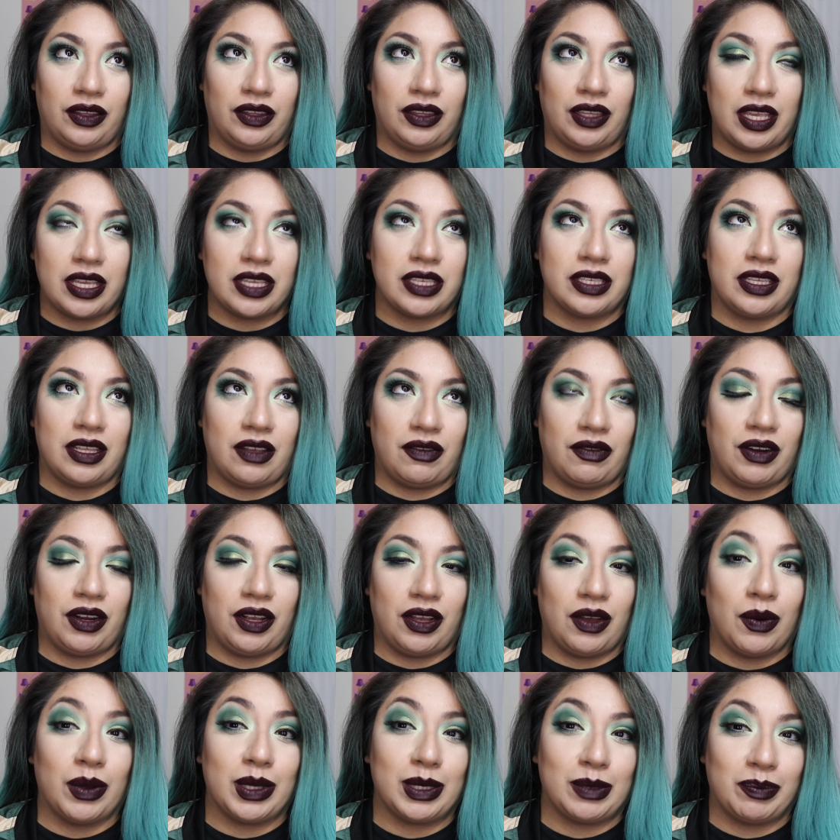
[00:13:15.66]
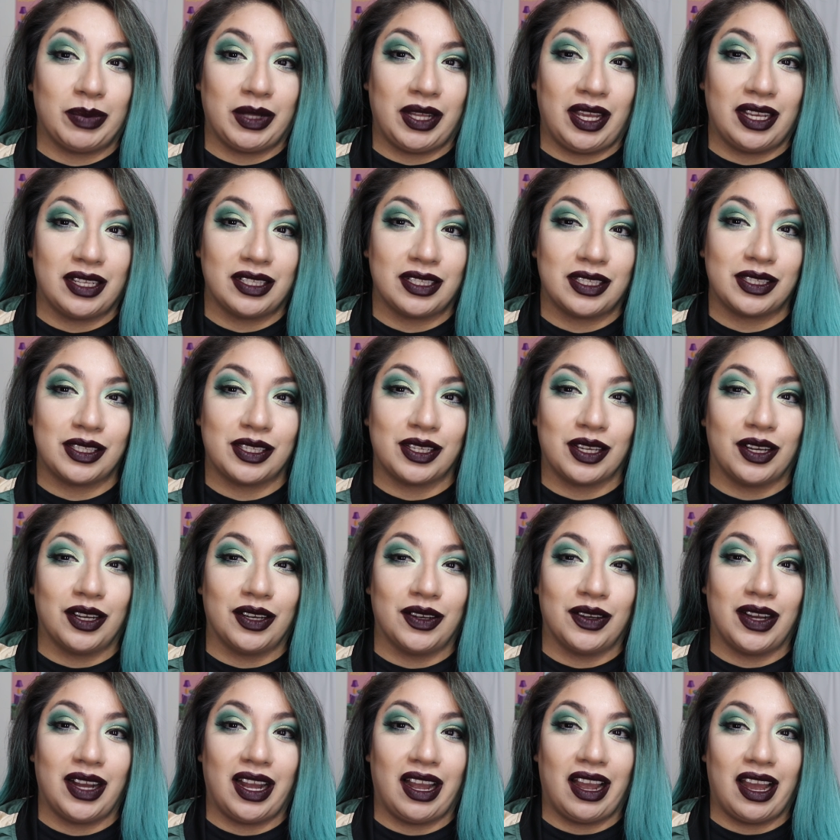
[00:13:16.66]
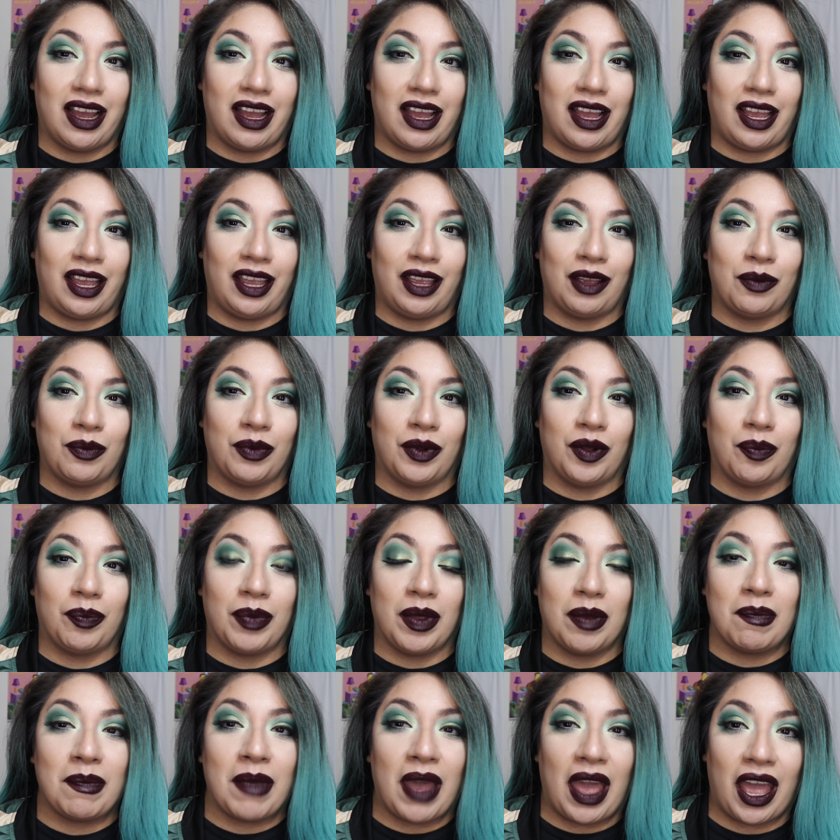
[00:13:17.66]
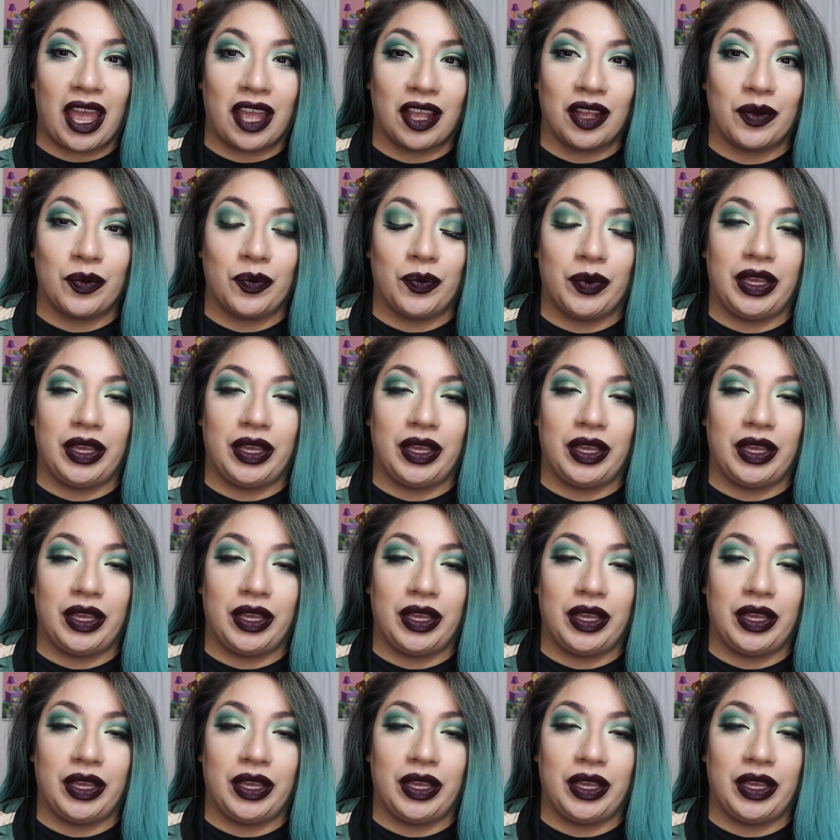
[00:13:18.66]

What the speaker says: things never go as planned. So I will be back